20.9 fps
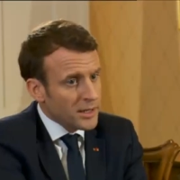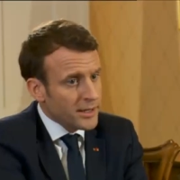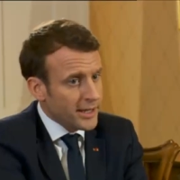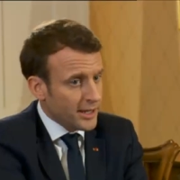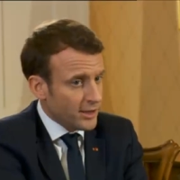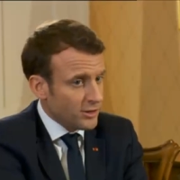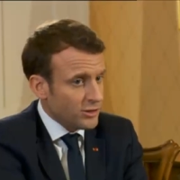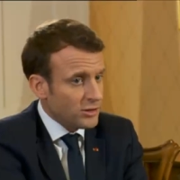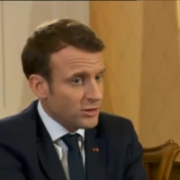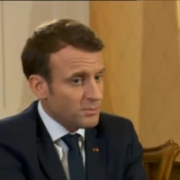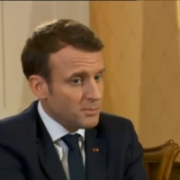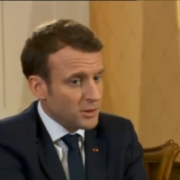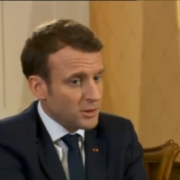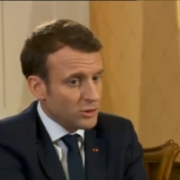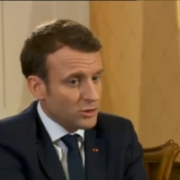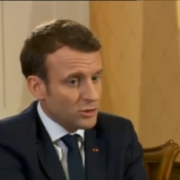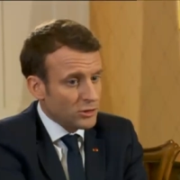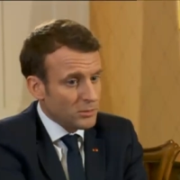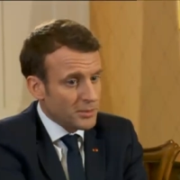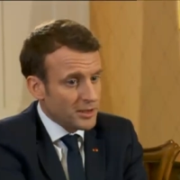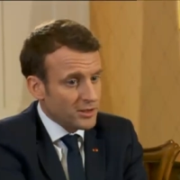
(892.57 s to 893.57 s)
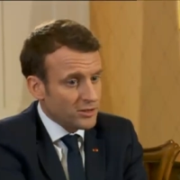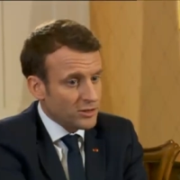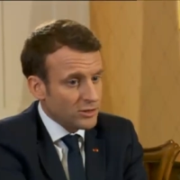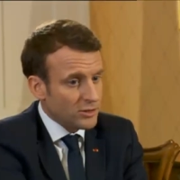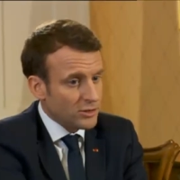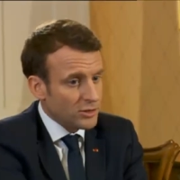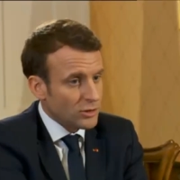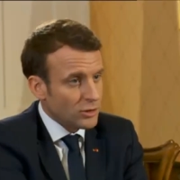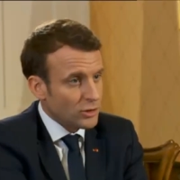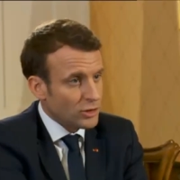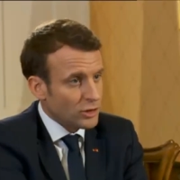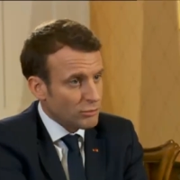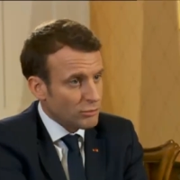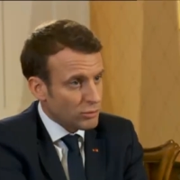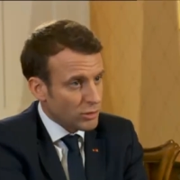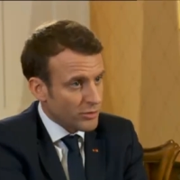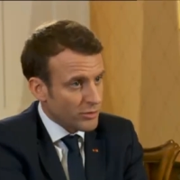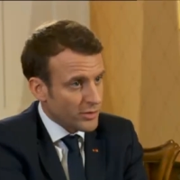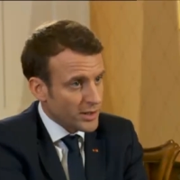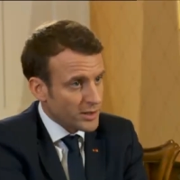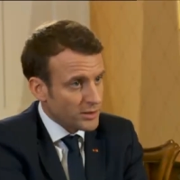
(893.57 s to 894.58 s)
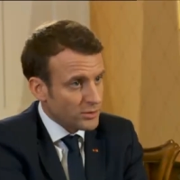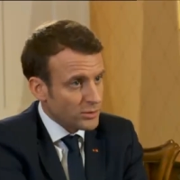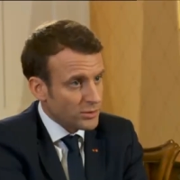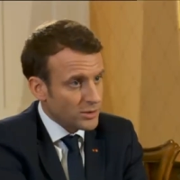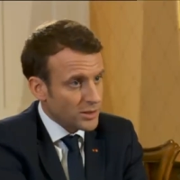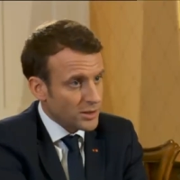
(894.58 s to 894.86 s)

Yes, but the best answer you can provide to